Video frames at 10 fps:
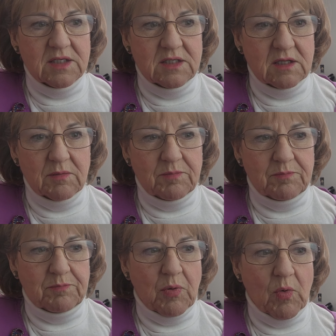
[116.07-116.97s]
to the
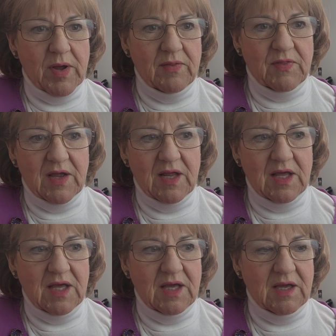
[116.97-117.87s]
point that
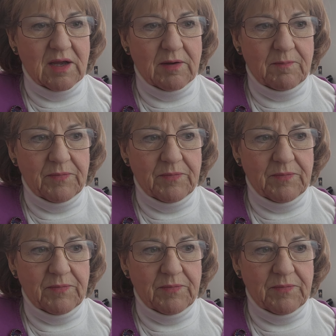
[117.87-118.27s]
he